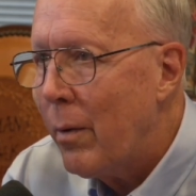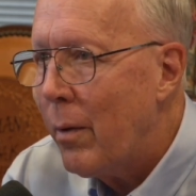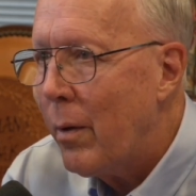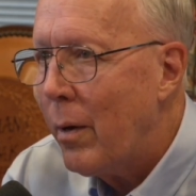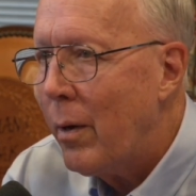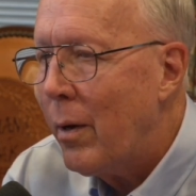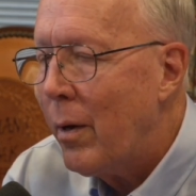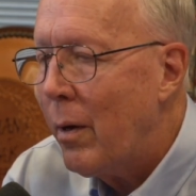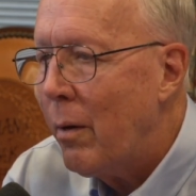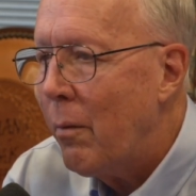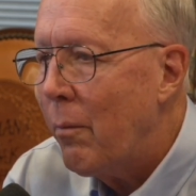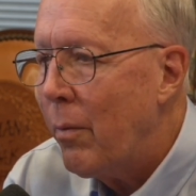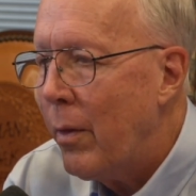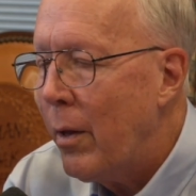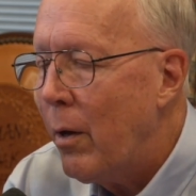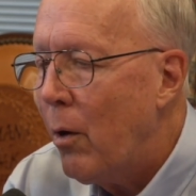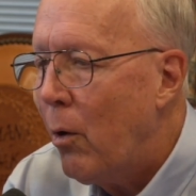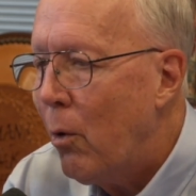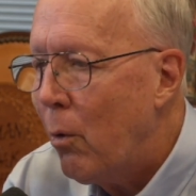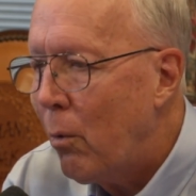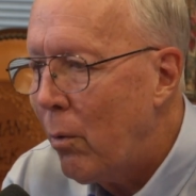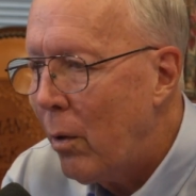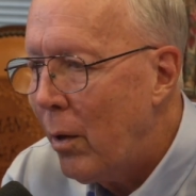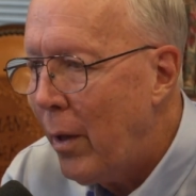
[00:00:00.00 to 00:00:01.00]
The
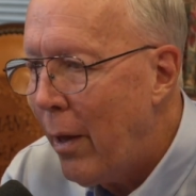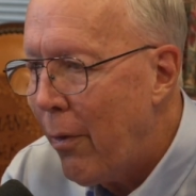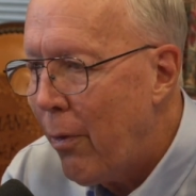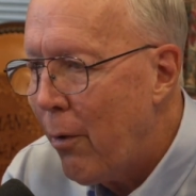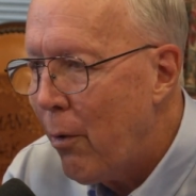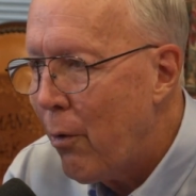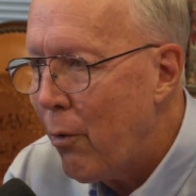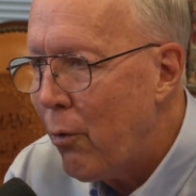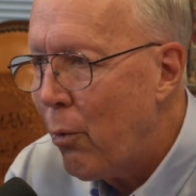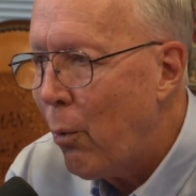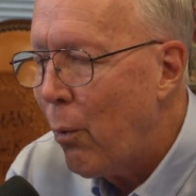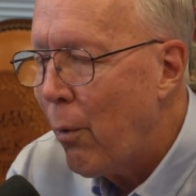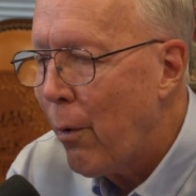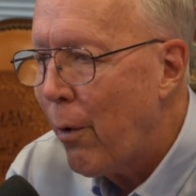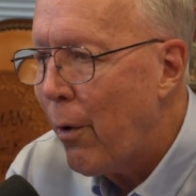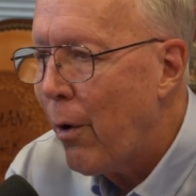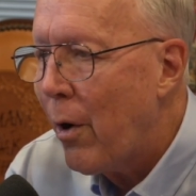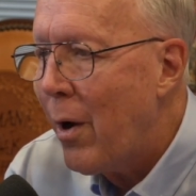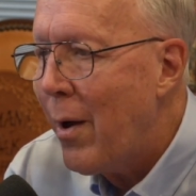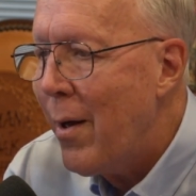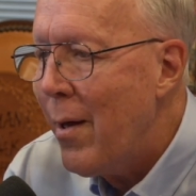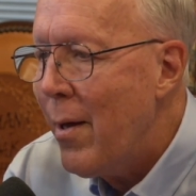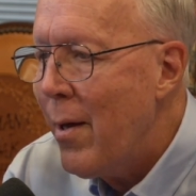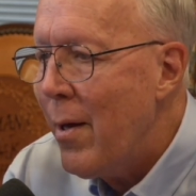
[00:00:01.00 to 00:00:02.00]
oak leathers
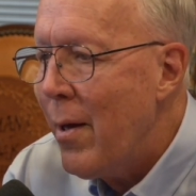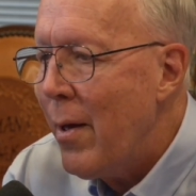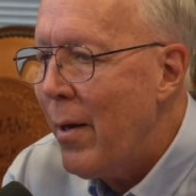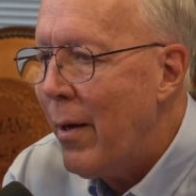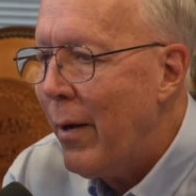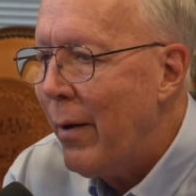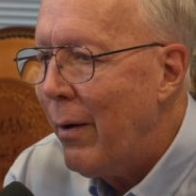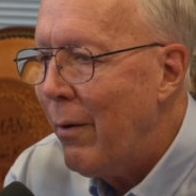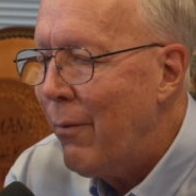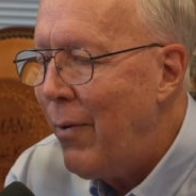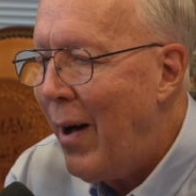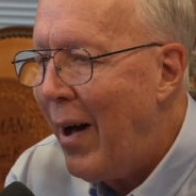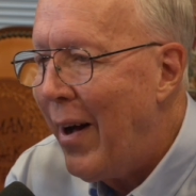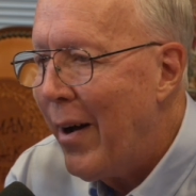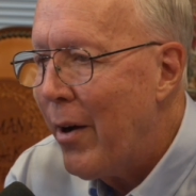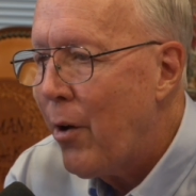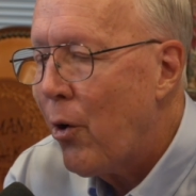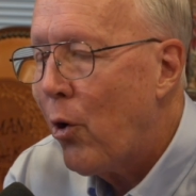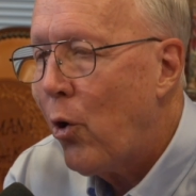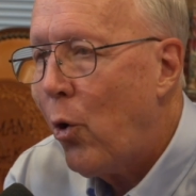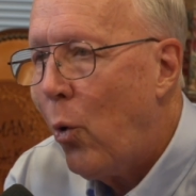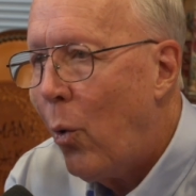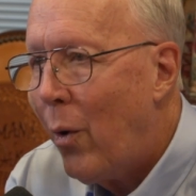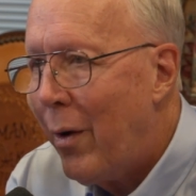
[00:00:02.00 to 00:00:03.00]
were of
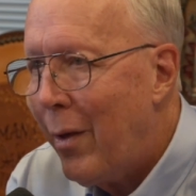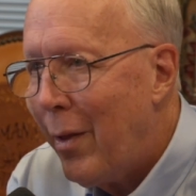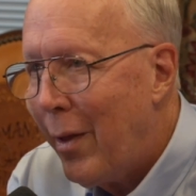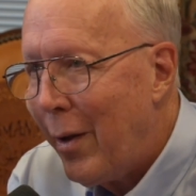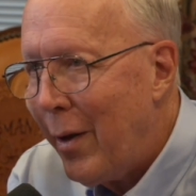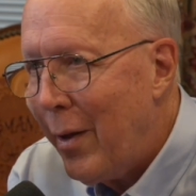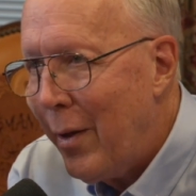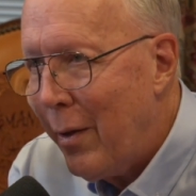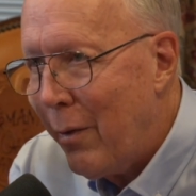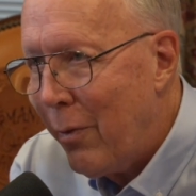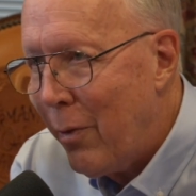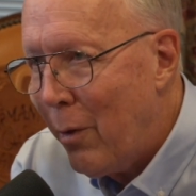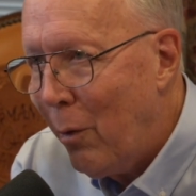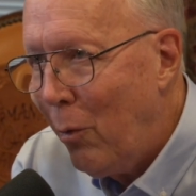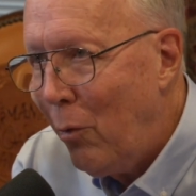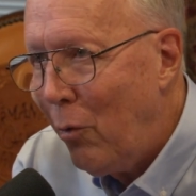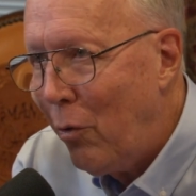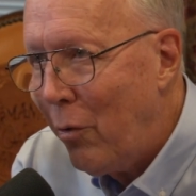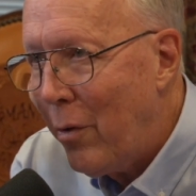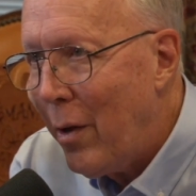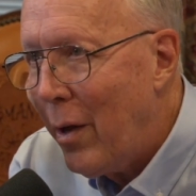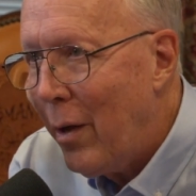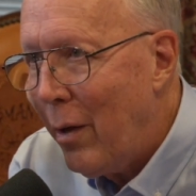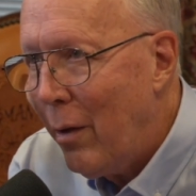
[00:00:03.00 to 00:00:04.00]
higher quality in
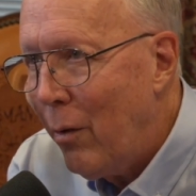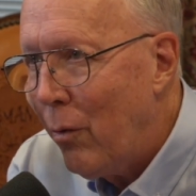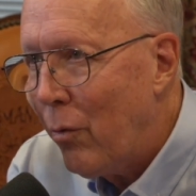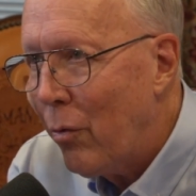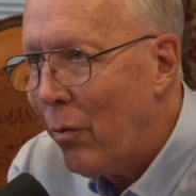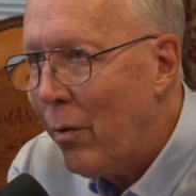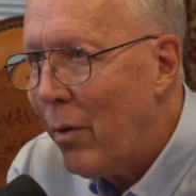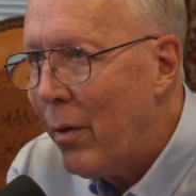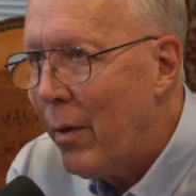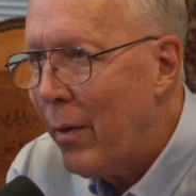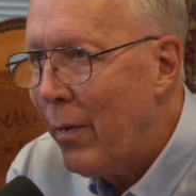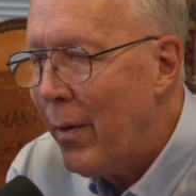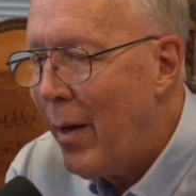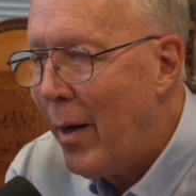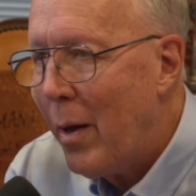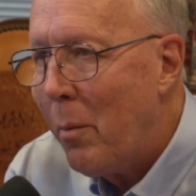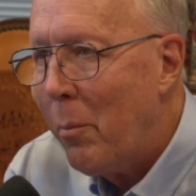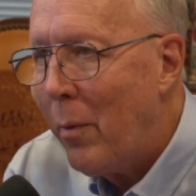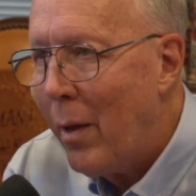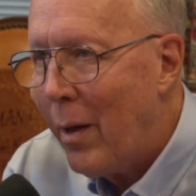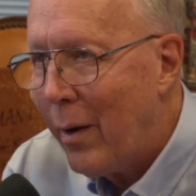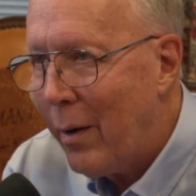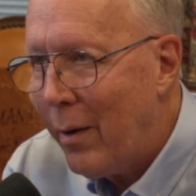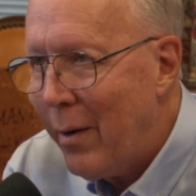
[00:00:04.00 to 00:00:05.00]
those days than the
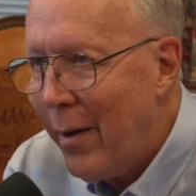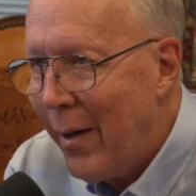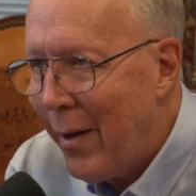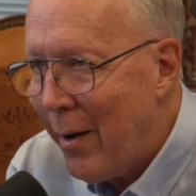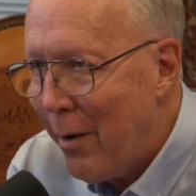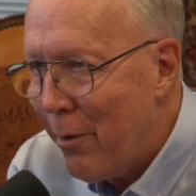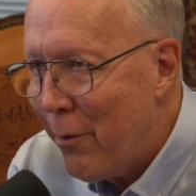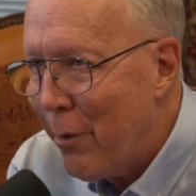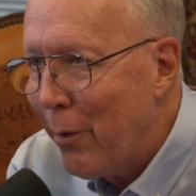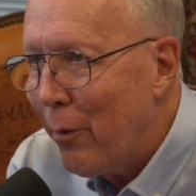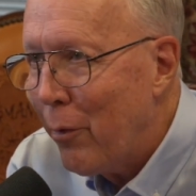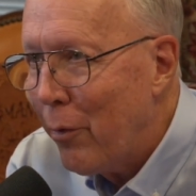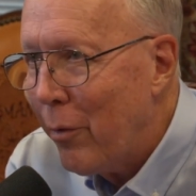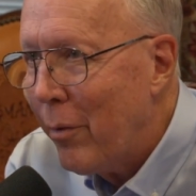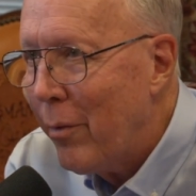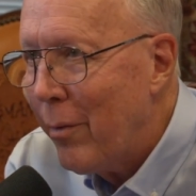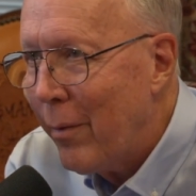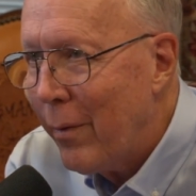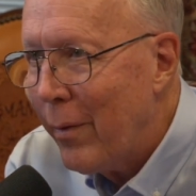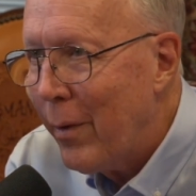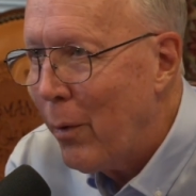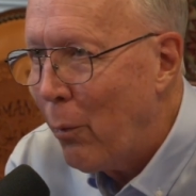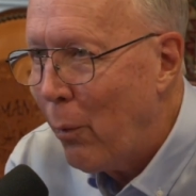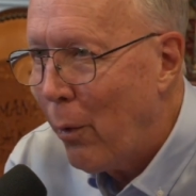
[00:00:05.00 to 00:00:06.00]
hemlock tannages
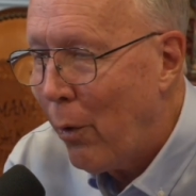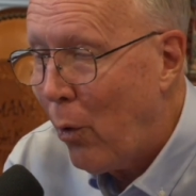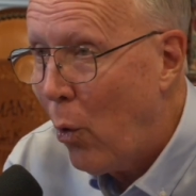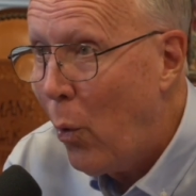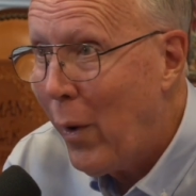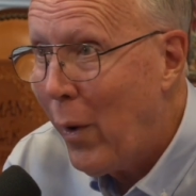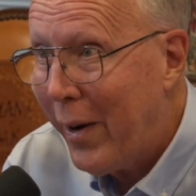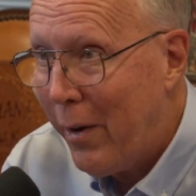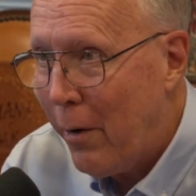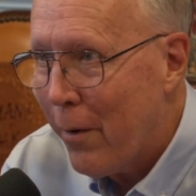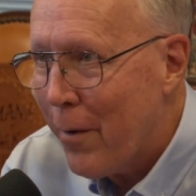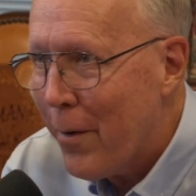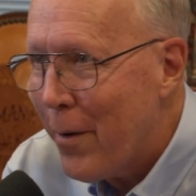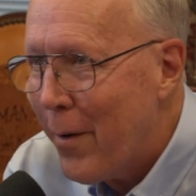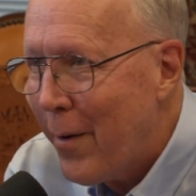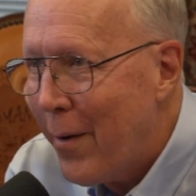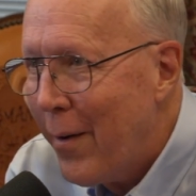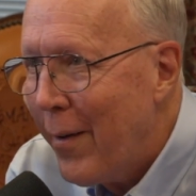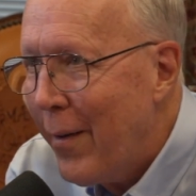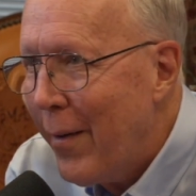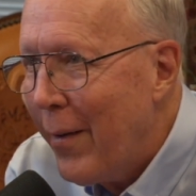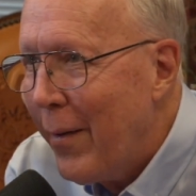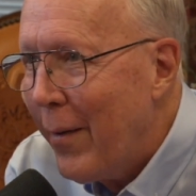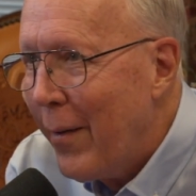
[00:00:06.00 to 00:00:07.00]
that were quicker,
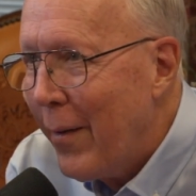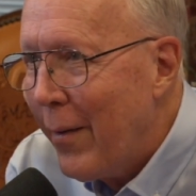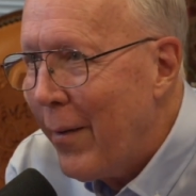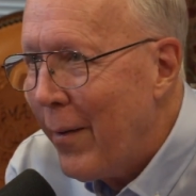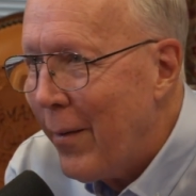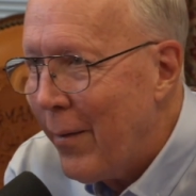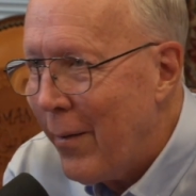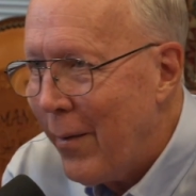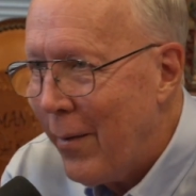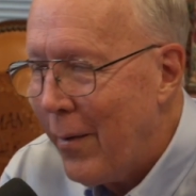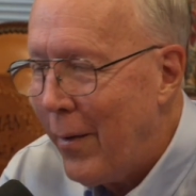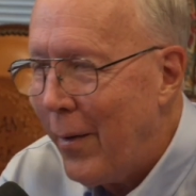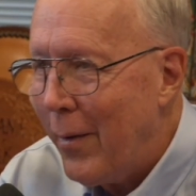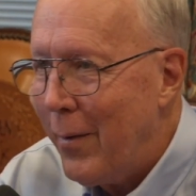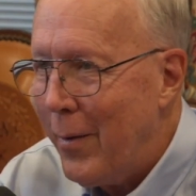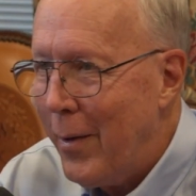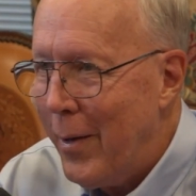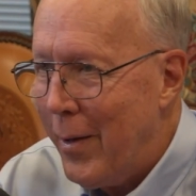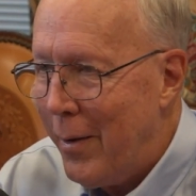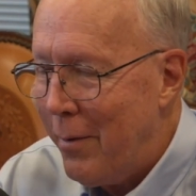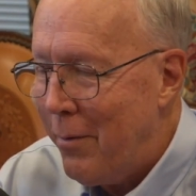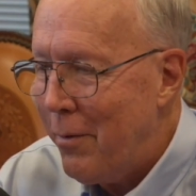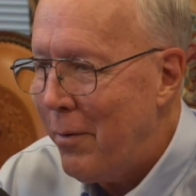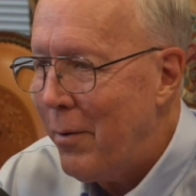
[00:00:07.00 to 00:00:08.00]
and
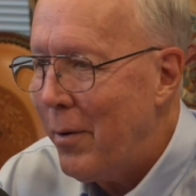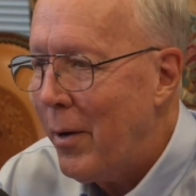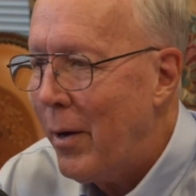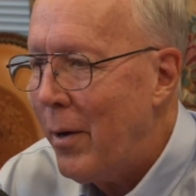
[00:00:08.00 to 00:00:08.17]
yet